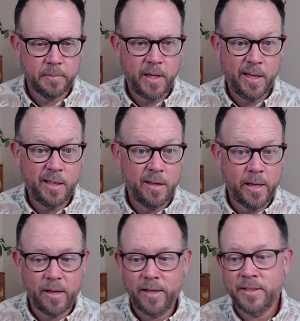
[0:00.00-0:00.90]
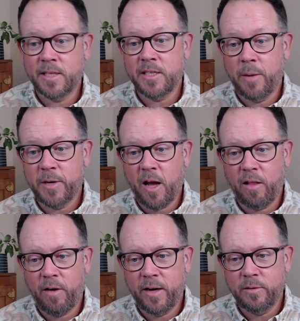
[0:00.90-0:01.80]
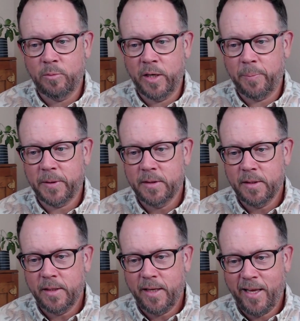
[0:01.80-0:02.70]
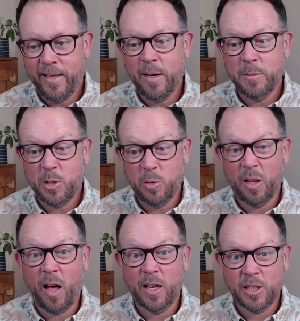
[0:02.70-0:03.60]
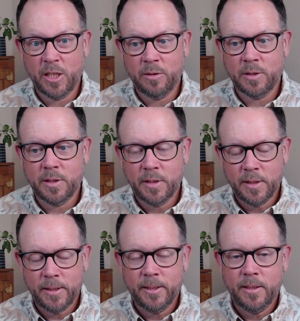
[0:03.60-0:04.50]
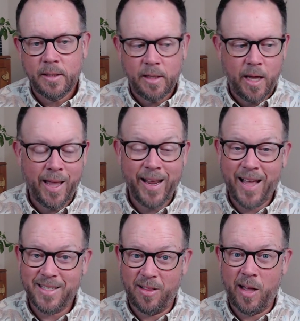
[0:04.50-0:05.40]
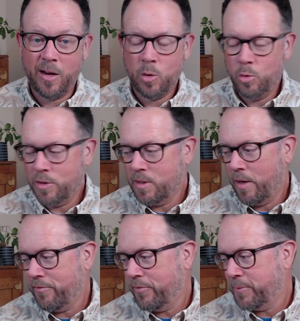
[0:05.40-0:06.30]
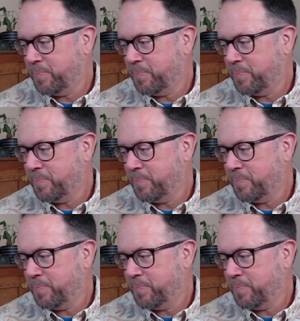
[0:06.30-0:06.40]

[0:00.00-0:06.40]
He, he he doesn't come to Colorado. Rip. He comes to a lot of shows, and he has a lot of cool stuff.